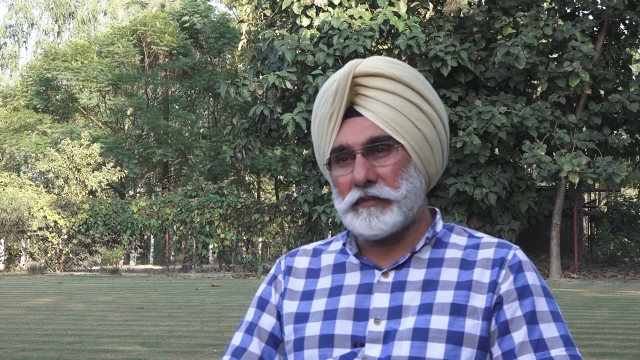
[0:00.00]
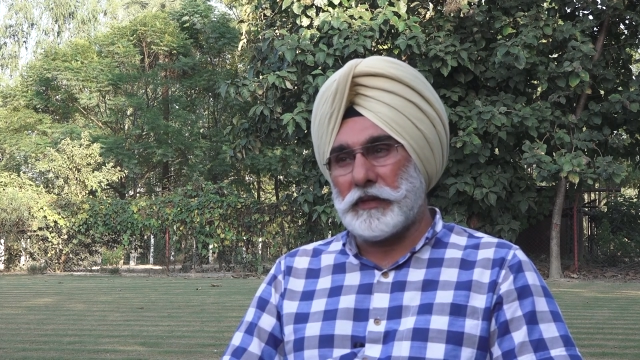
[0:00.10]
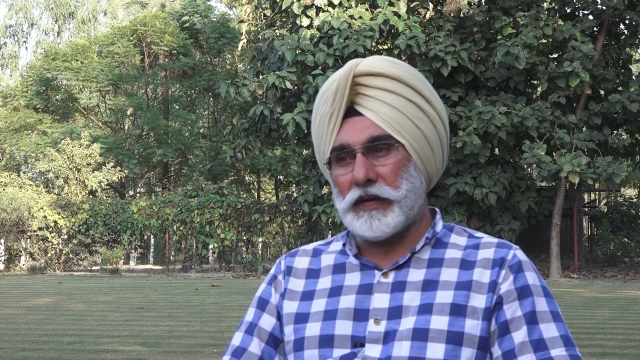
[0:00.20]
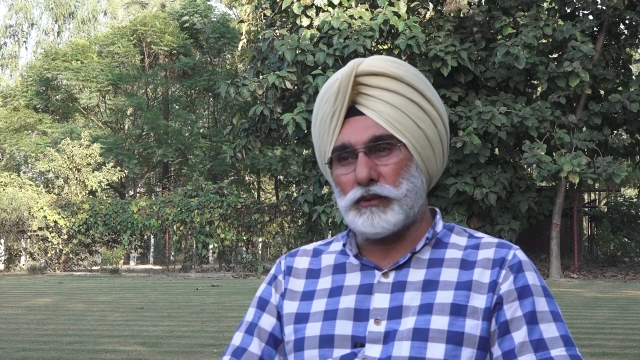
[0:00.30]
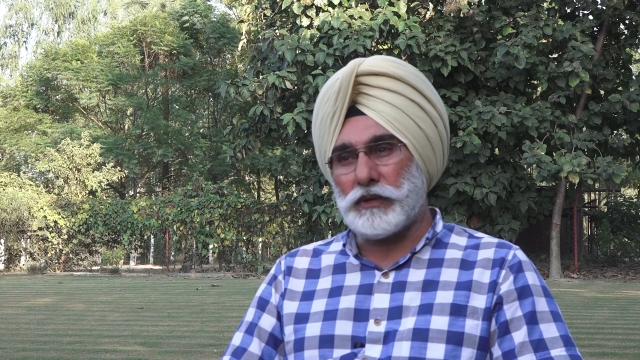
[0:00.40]

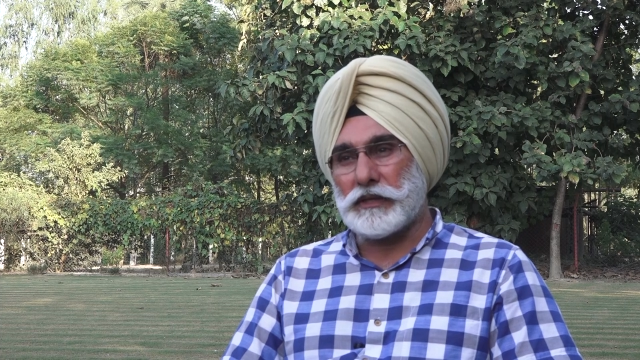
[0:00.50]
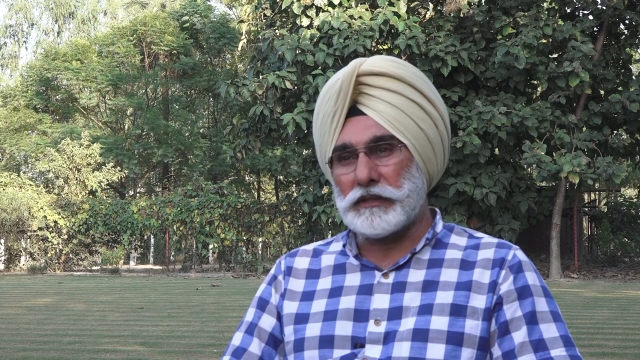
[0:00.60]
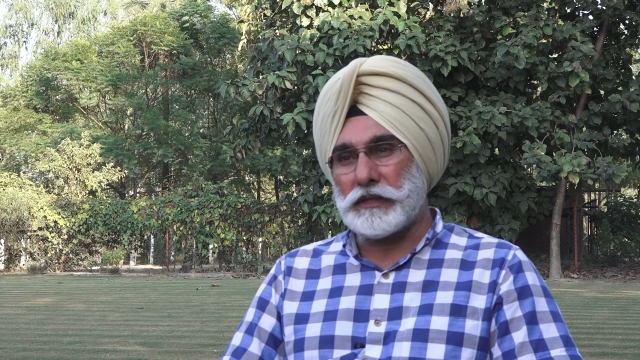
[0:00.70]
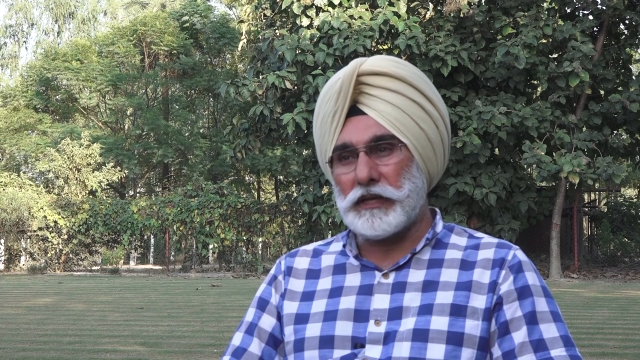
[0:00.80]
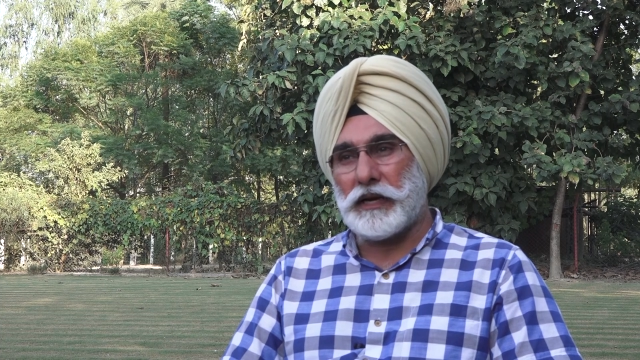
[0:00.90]
That
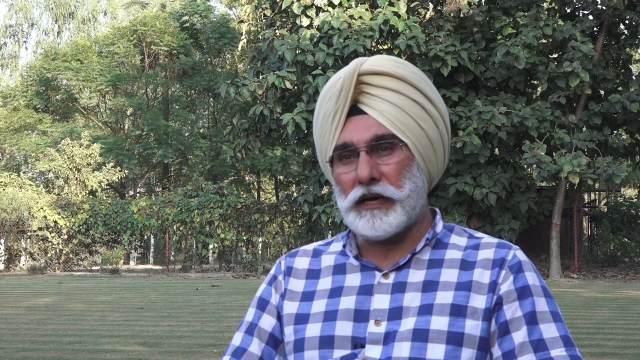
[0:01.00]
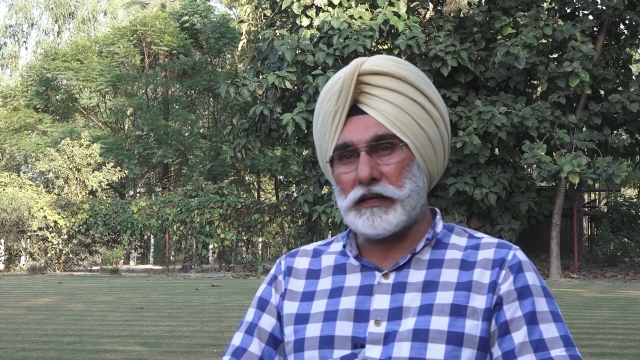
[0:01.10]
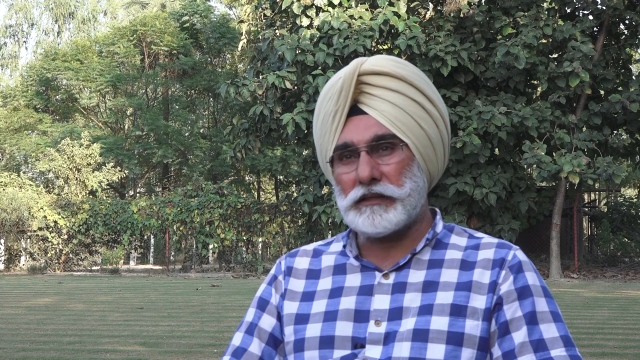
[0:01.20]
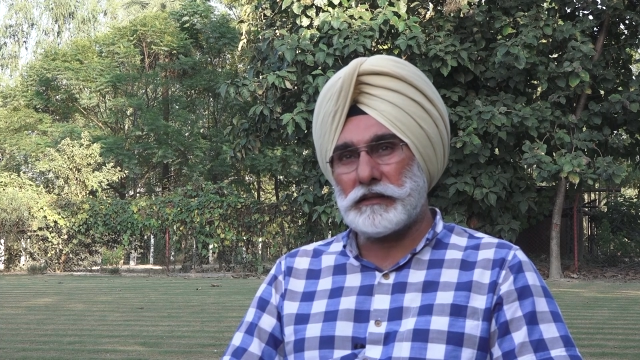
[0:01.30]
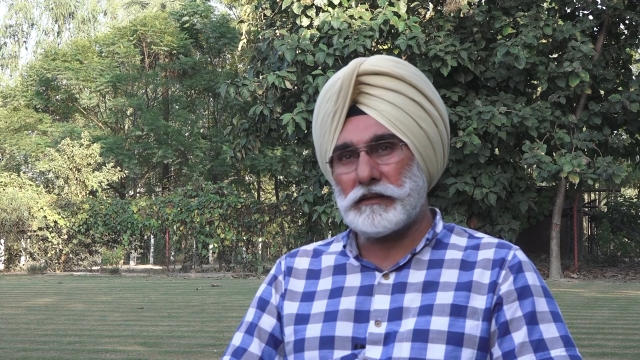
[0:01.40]
was in the
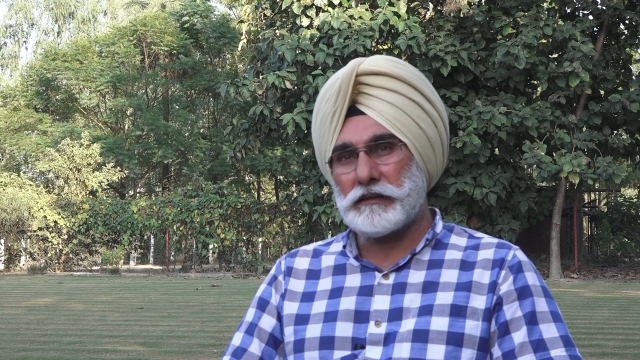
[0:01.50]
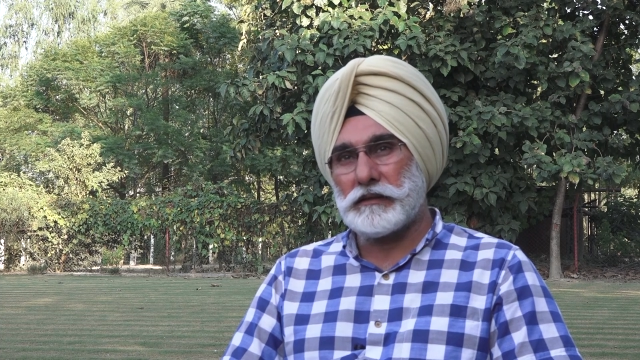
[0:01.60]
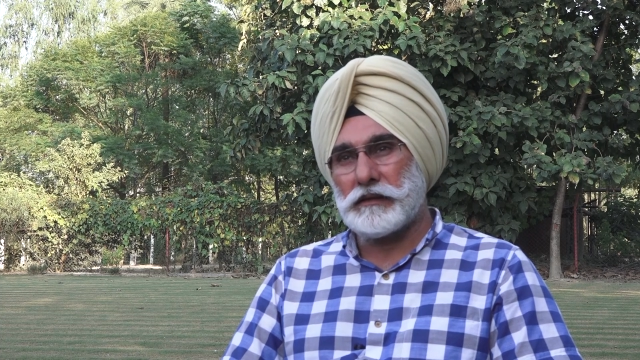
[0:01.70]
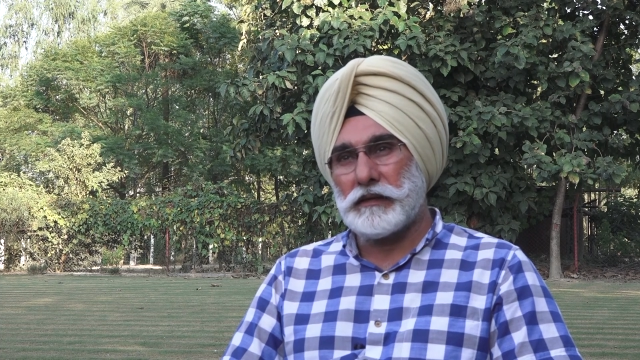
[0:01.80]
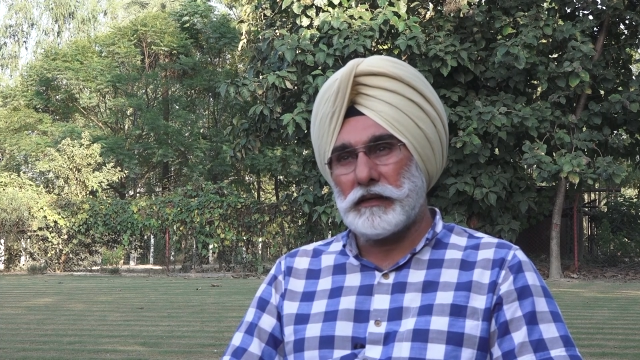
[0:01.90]
last
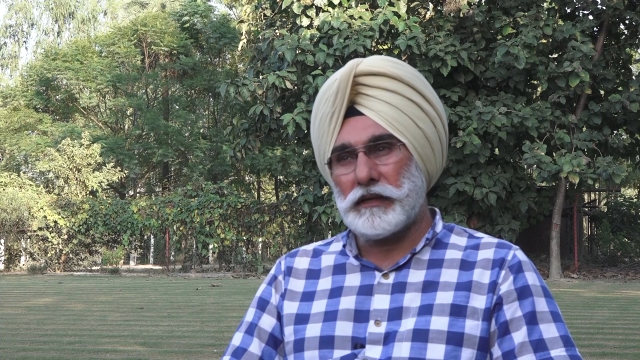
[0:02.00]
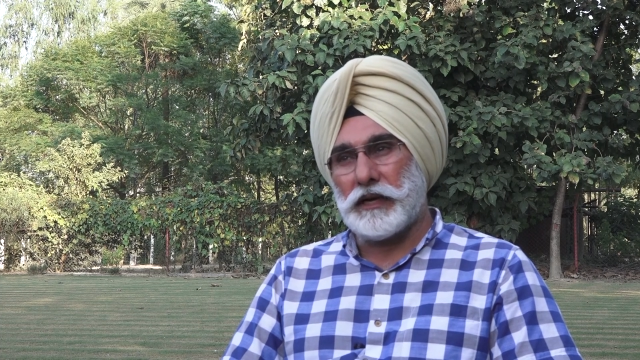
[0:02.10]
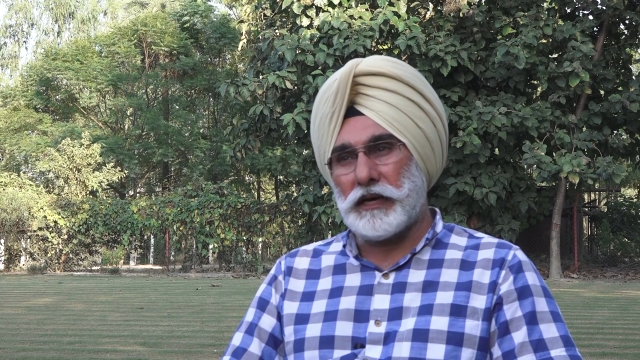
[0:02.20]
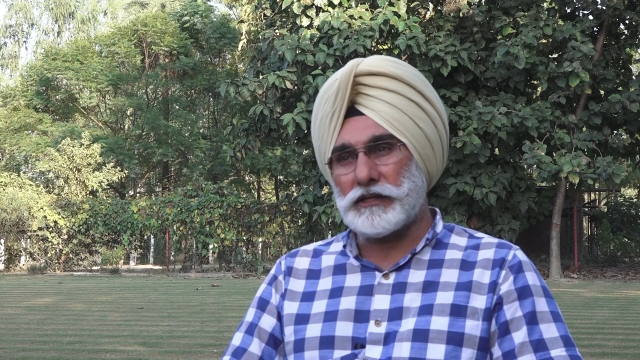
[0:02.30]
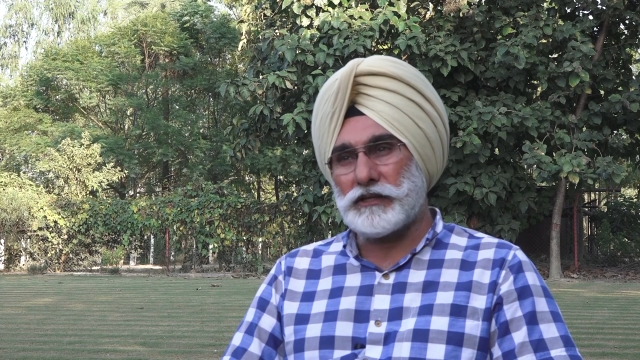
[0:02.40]

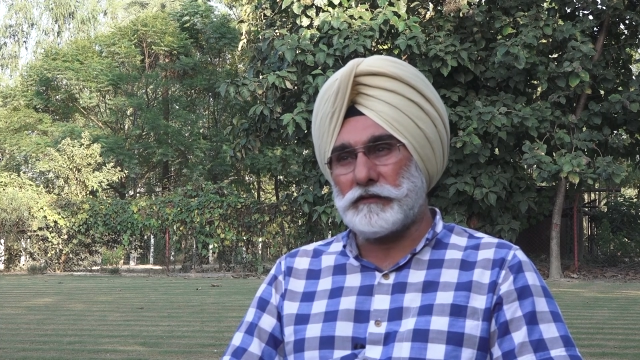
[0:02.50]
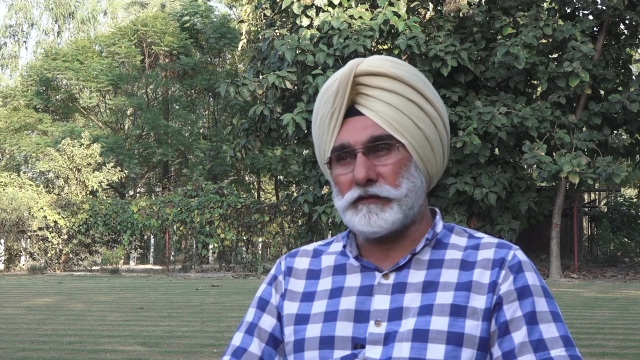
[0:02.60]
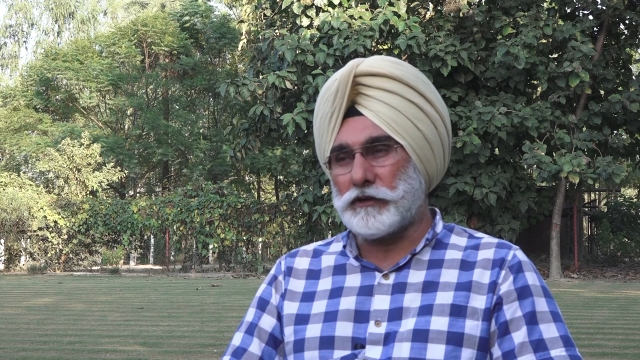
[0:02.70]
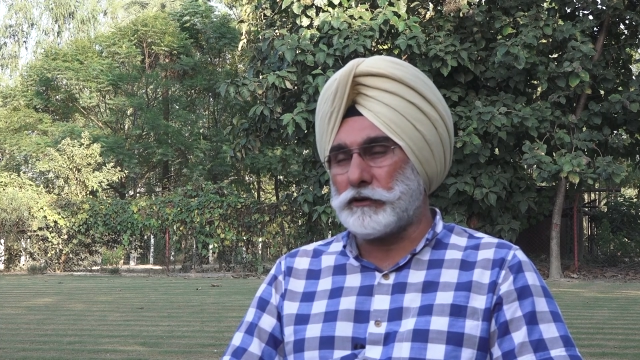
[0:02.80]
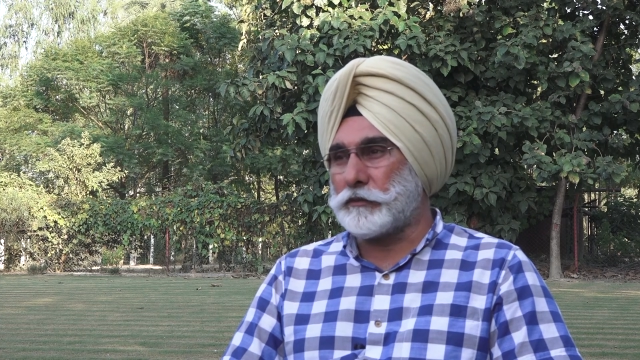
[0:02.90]

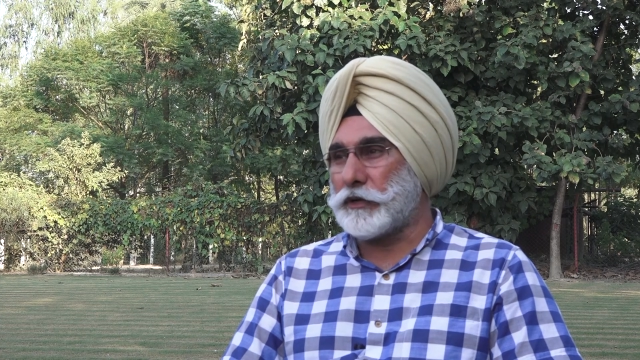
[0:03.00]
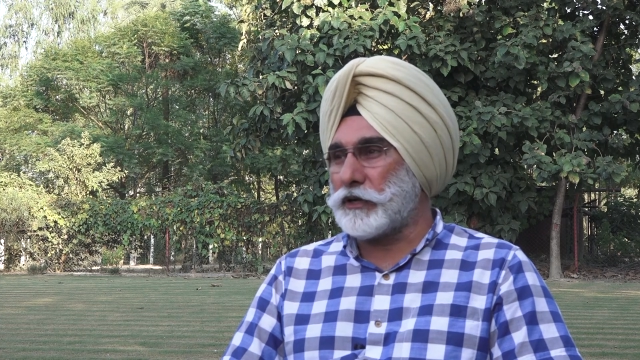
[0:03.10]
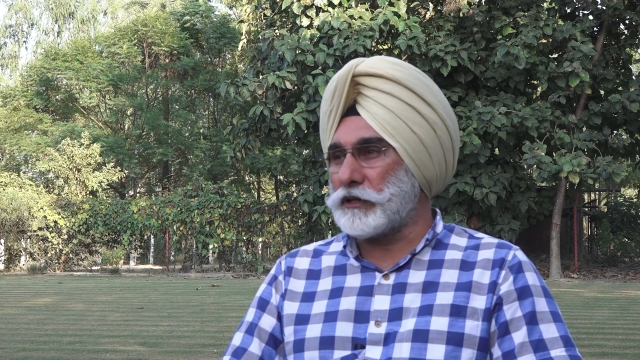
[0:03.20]
of November